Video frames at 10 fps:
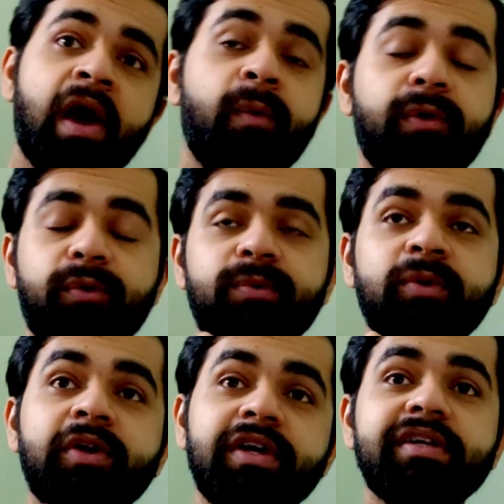I want to
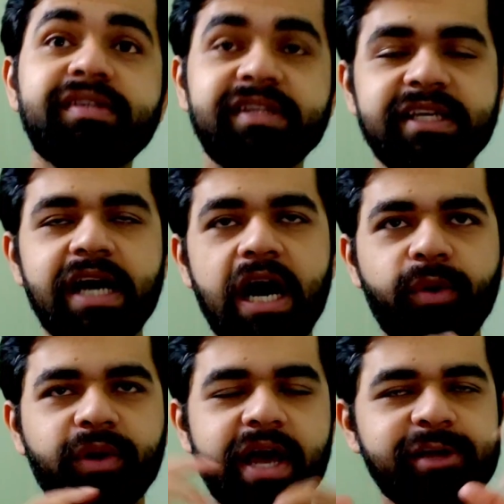see
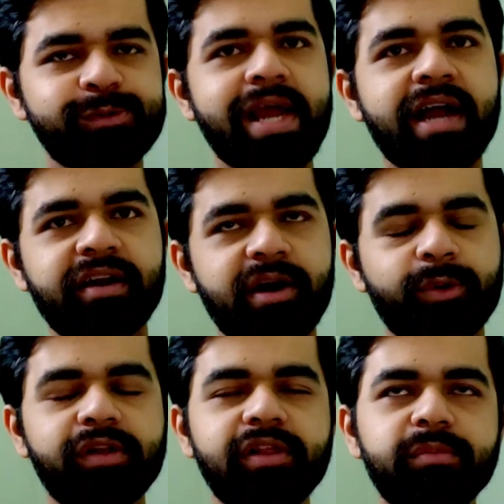how it has been acted
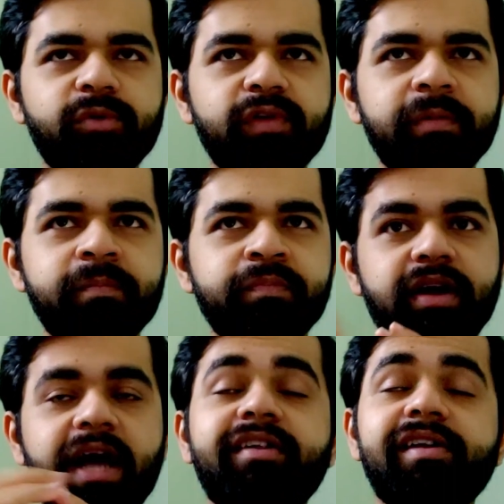out in the movie,
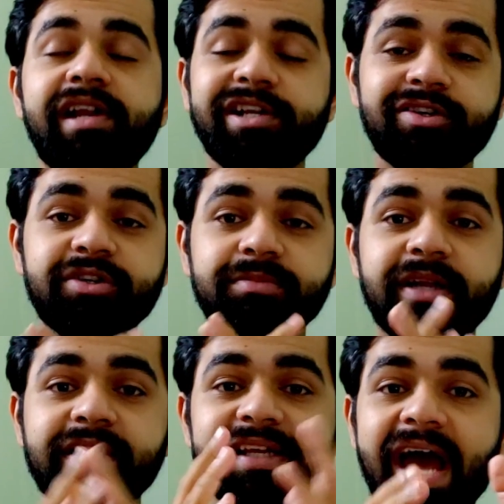and the relationship
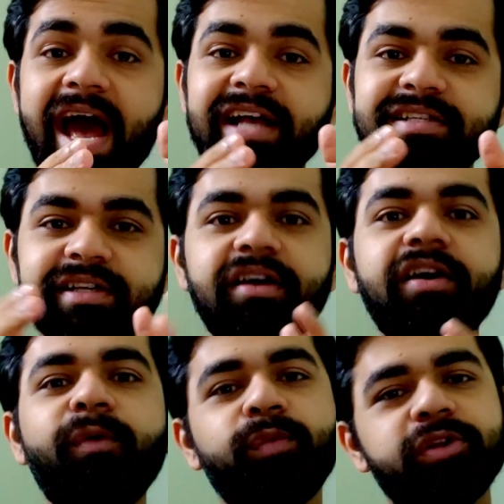that he has
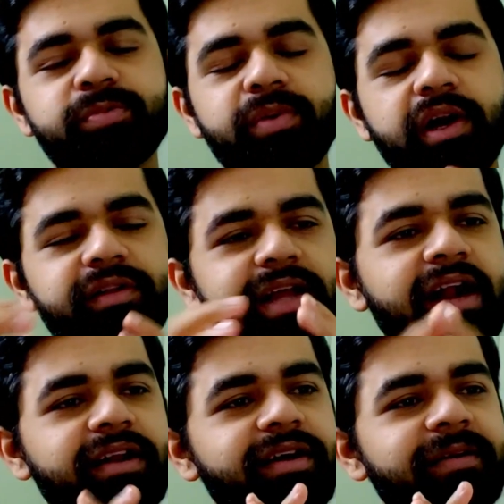with his brother.
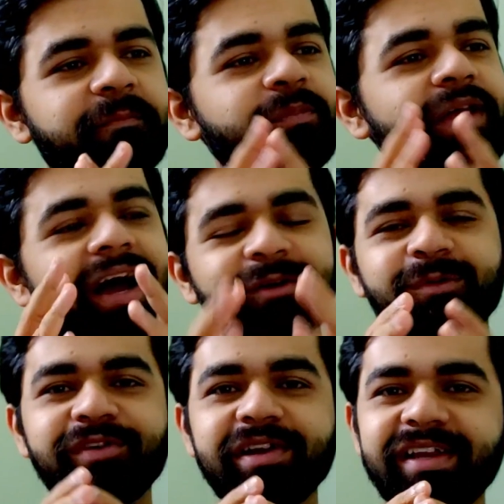That
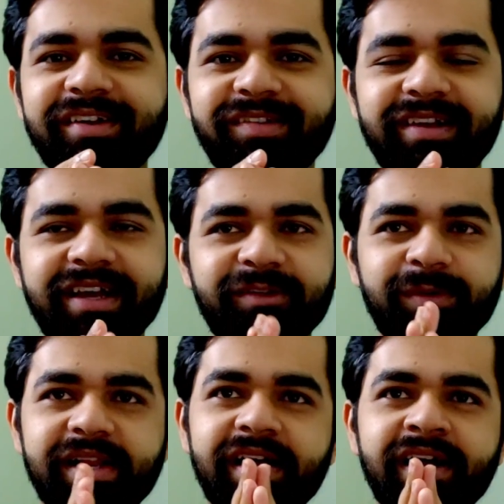was really interesting as well.